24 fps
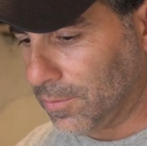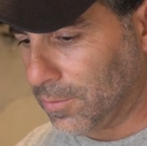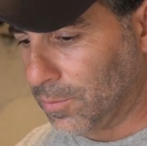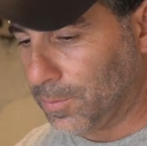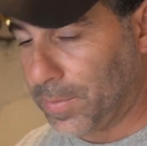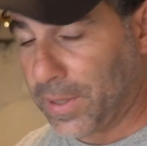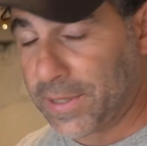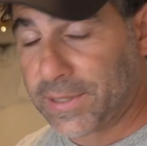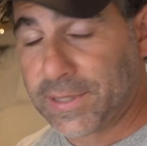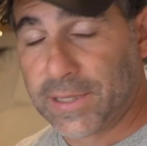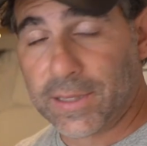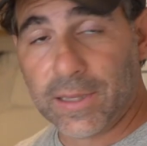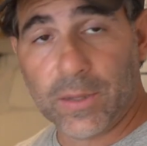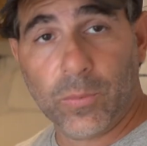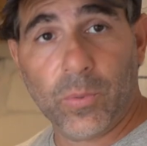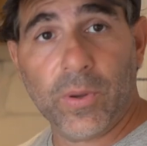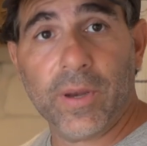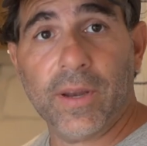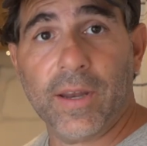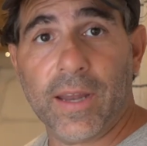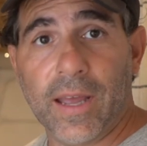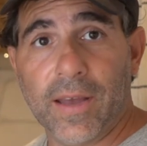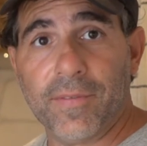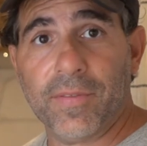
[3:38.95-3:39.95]
basically we
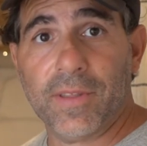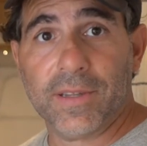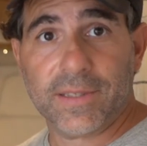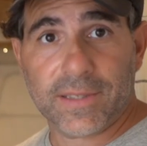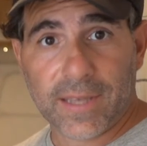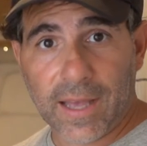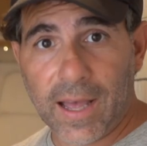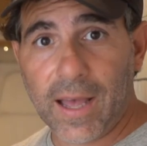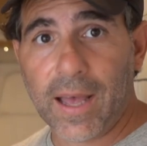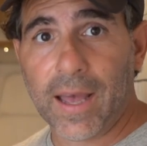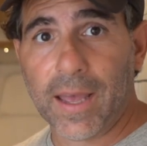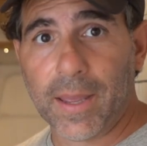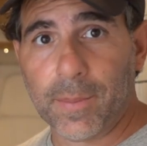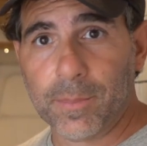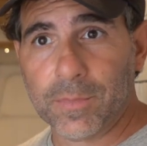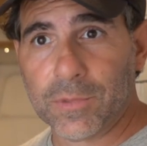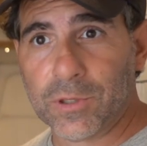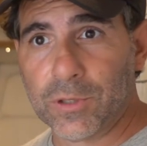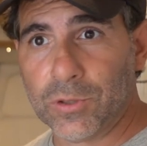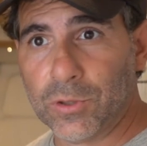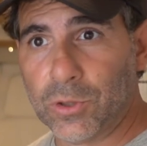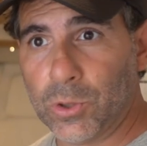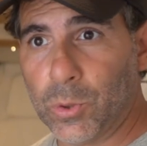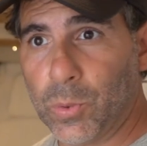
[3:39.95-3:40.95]
didn't have the time
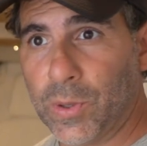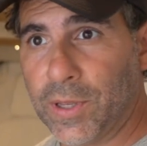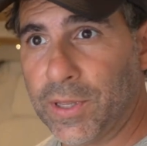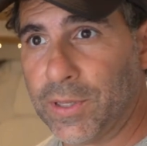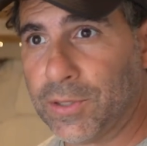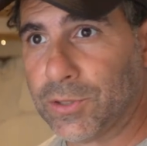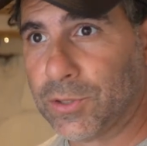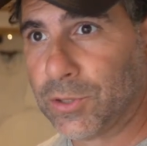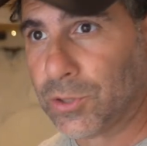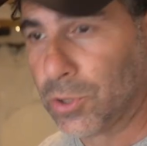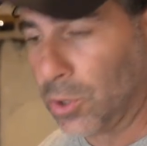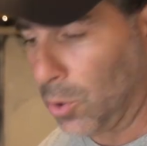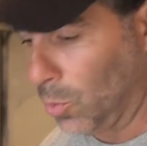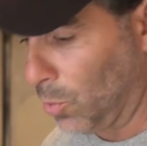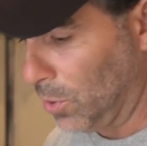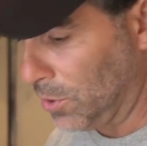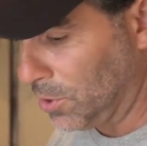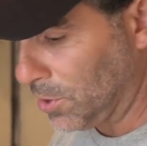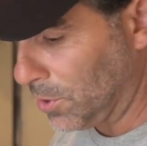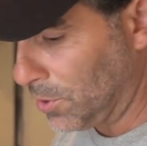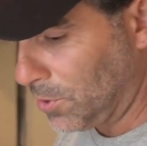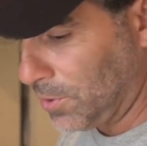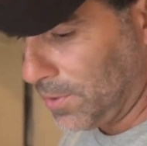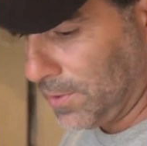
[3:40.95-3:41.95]
to do it, so we
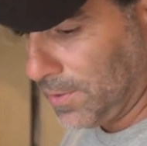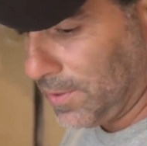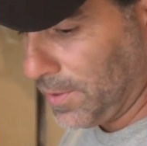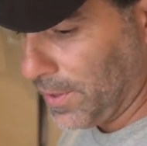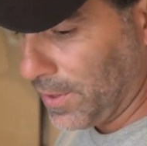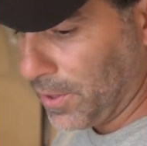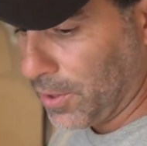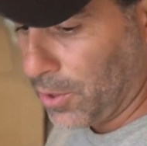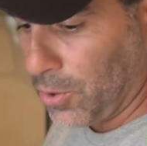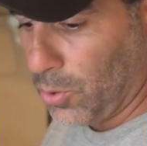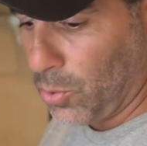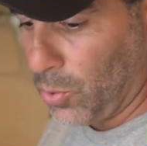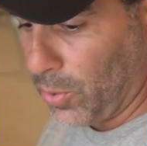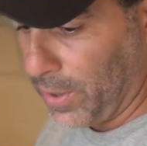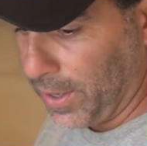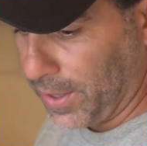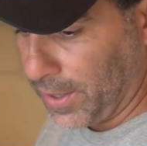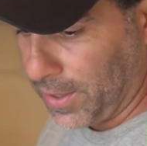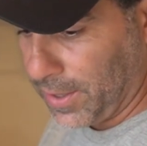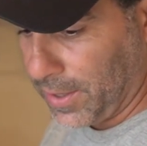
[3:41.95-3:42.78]
just did a quick